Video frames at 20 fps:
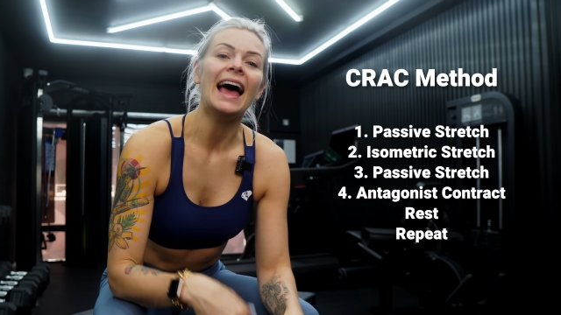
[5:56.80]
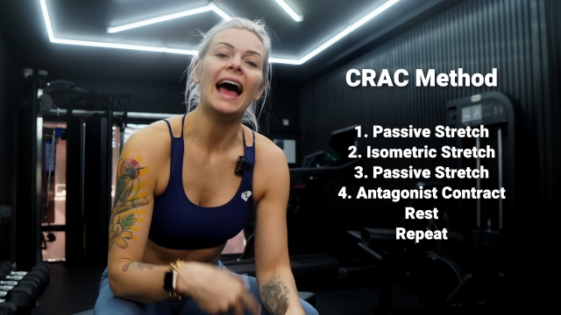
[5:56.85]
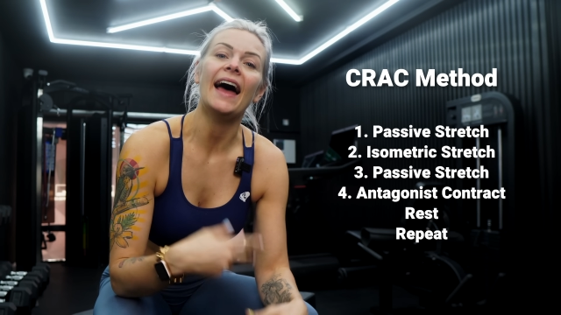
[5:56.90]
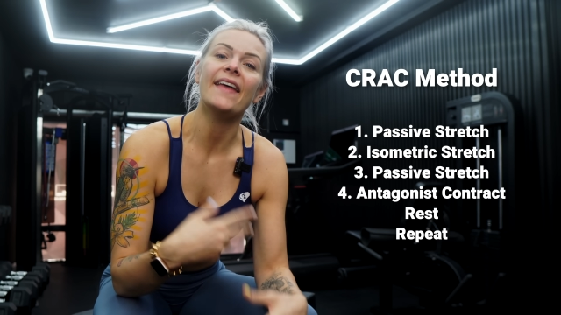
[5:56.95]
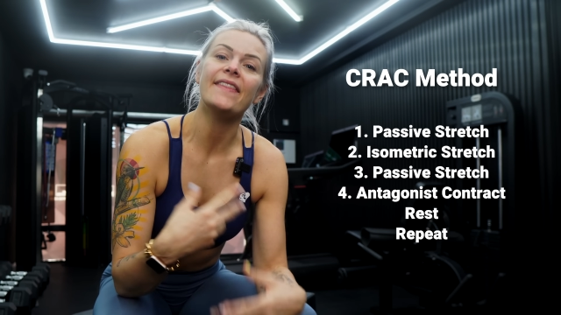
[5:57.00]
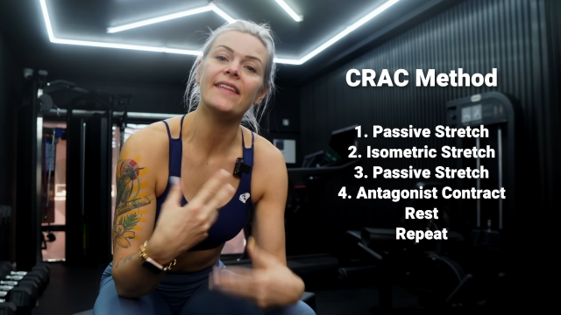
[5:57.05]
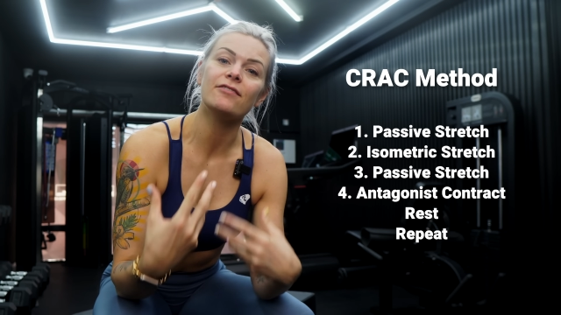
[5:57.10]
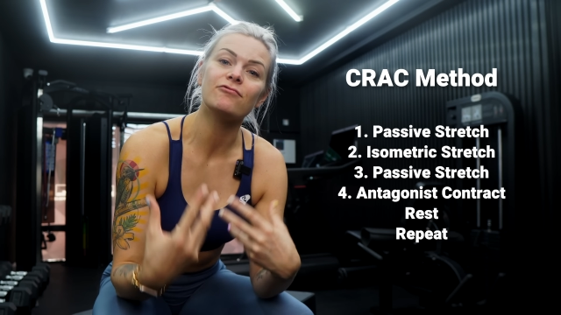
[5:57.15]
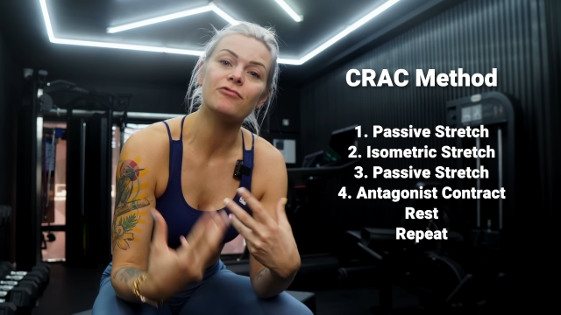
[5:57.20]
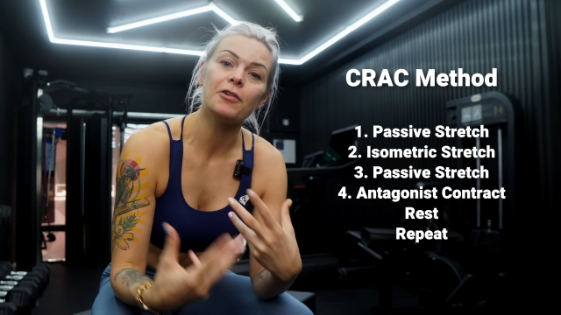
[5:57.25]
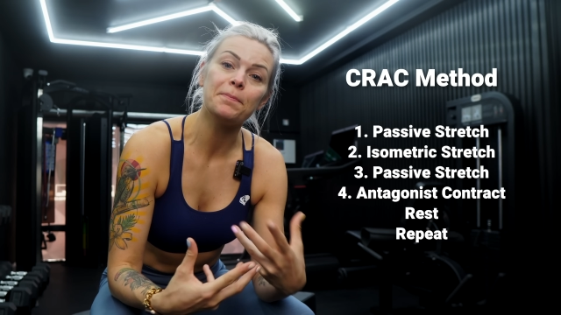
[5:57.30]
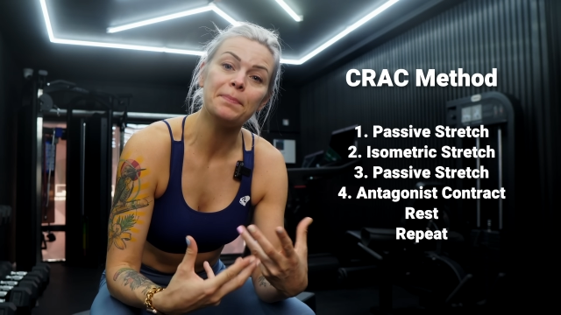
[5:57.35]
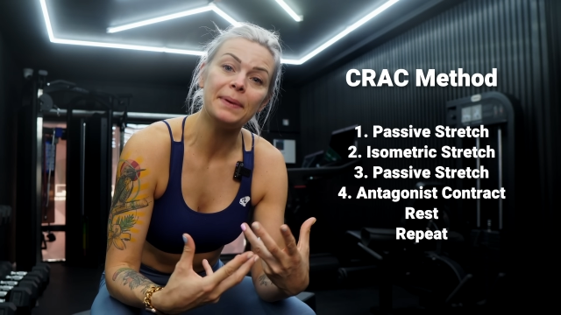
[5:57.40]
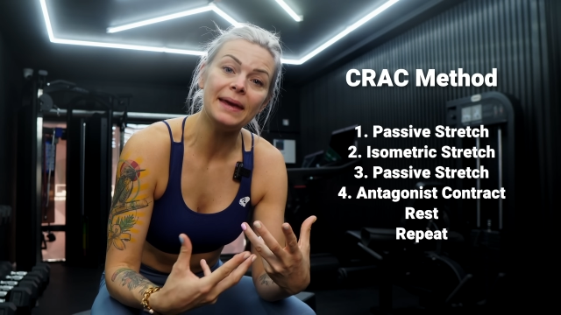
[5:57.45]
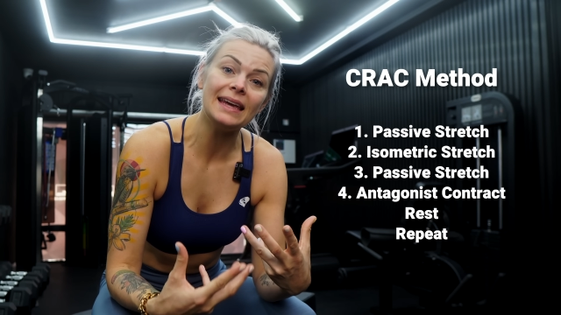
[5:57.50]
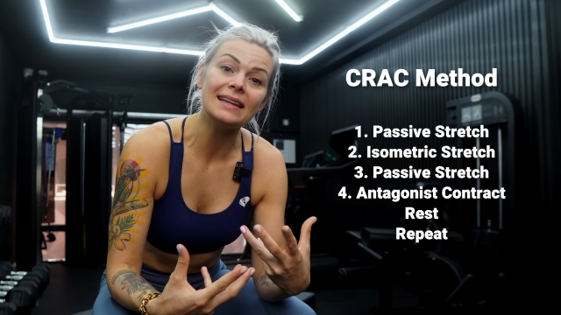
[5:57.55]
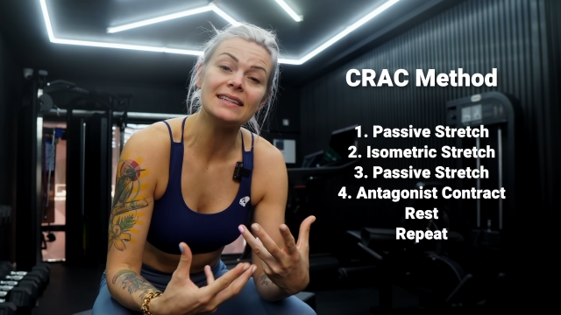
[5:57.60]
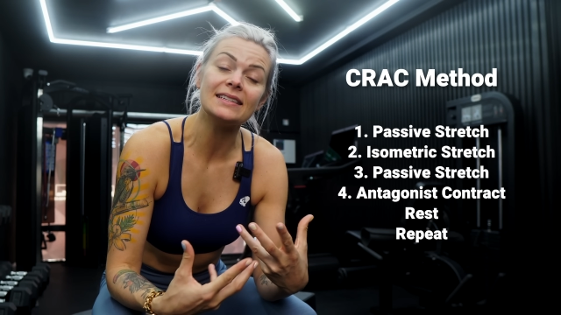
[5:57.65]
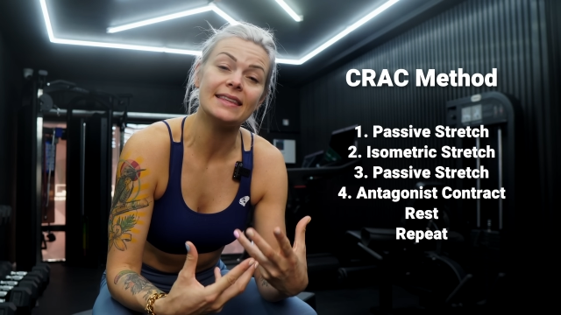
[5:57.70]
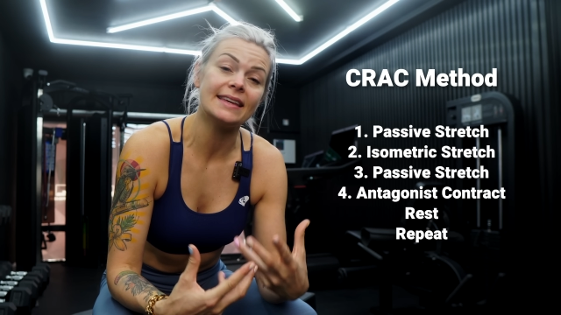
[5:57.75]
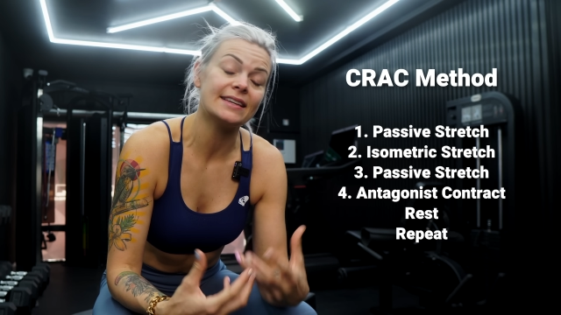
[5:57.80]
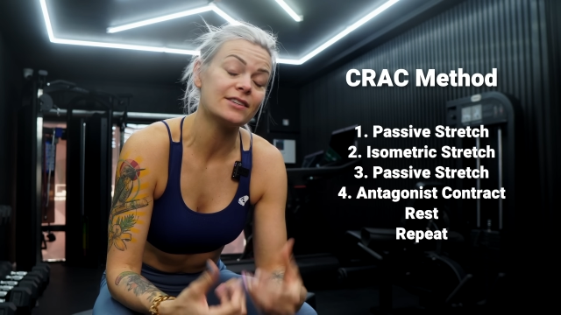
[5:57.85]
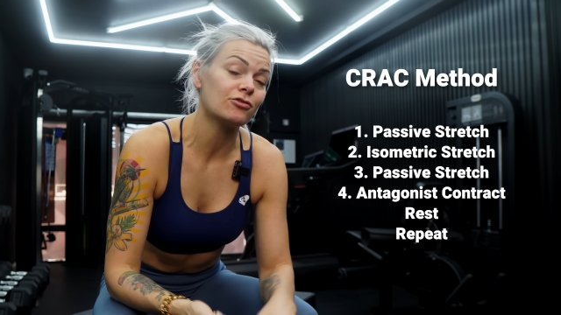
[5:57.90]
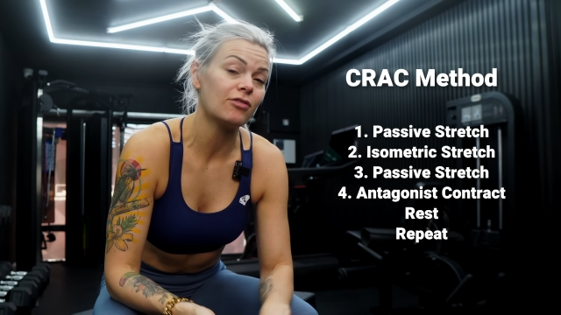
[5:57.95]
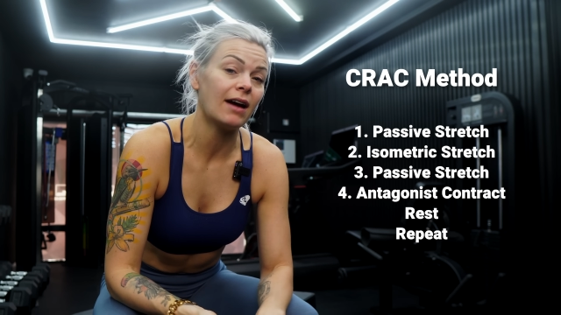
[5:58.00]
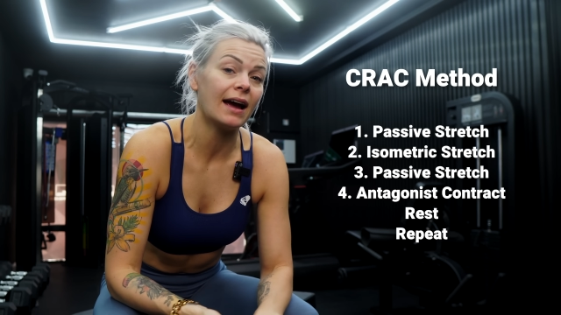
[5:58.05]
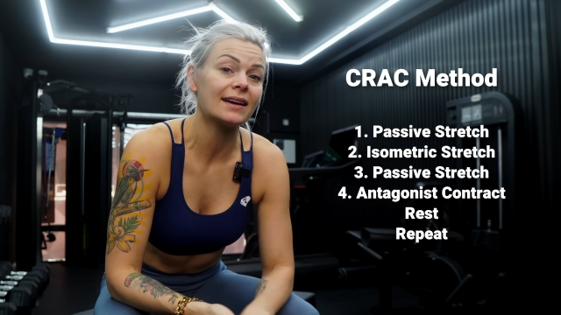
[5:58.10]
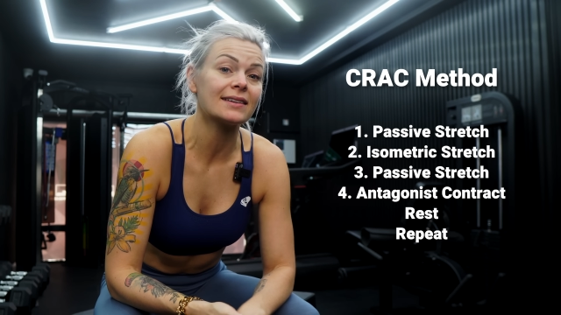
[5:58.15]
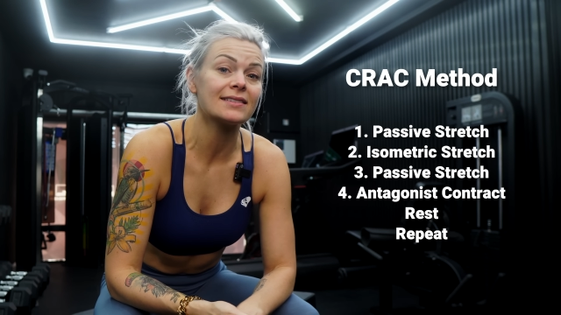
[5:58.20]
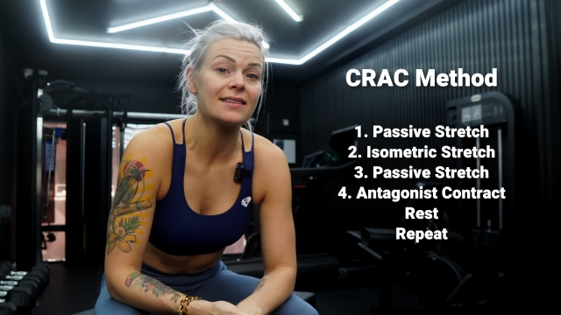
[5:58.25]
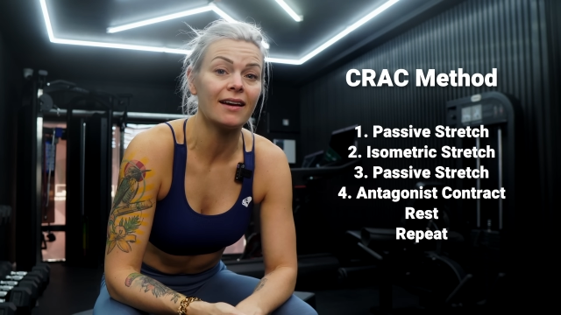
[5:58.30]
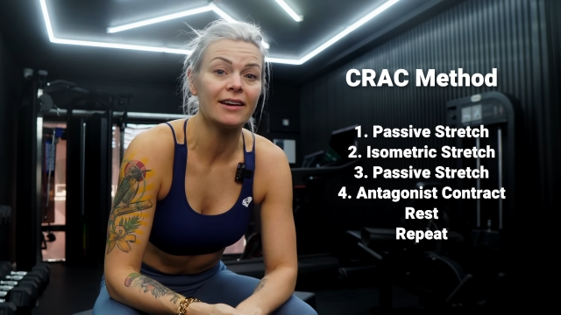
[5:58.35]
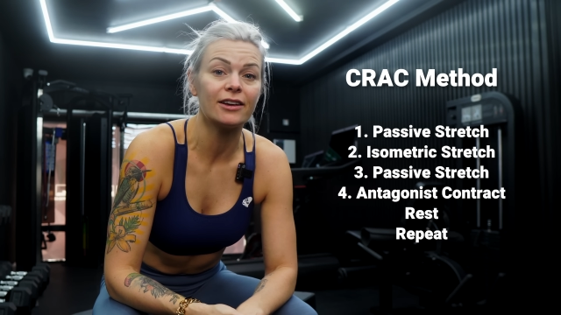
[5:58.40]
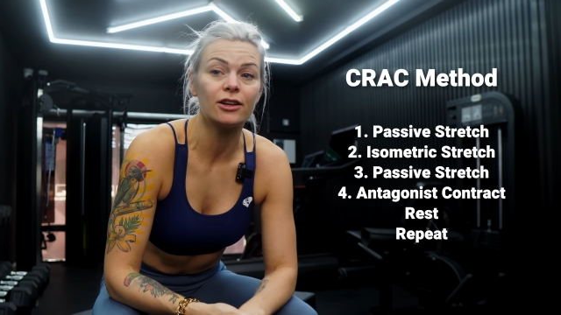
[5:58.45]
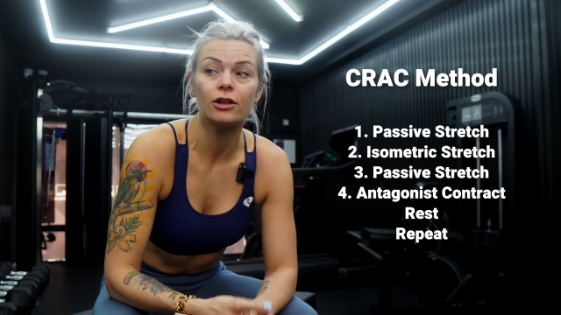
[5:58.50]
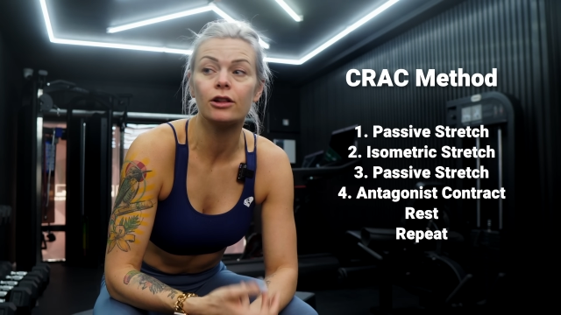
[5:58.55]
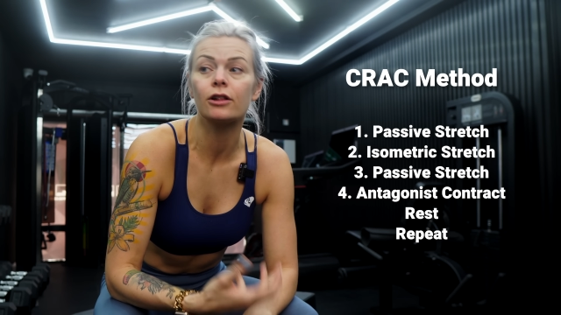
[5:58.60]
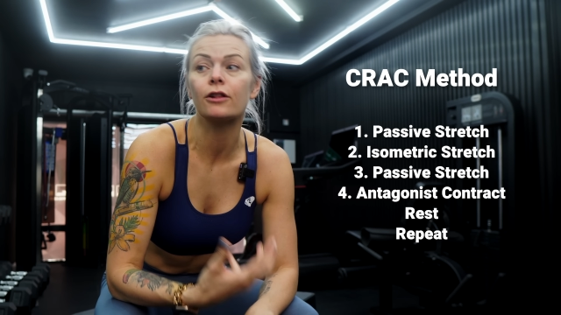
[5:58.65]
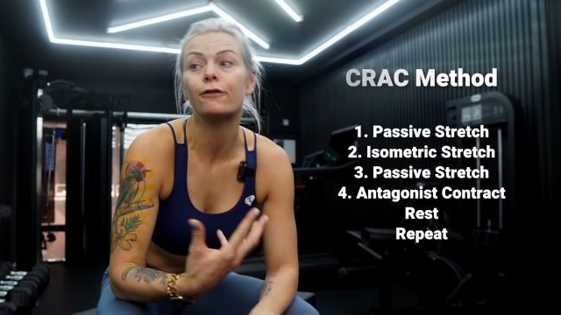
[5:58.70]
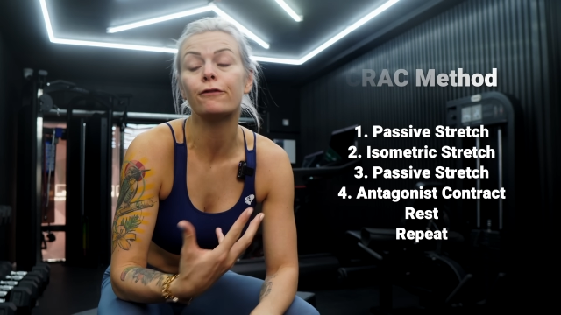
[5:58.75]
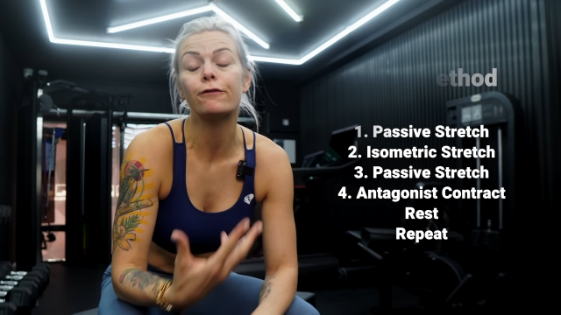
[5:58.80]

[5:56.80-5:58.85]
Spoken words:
and then repeat this crack cycle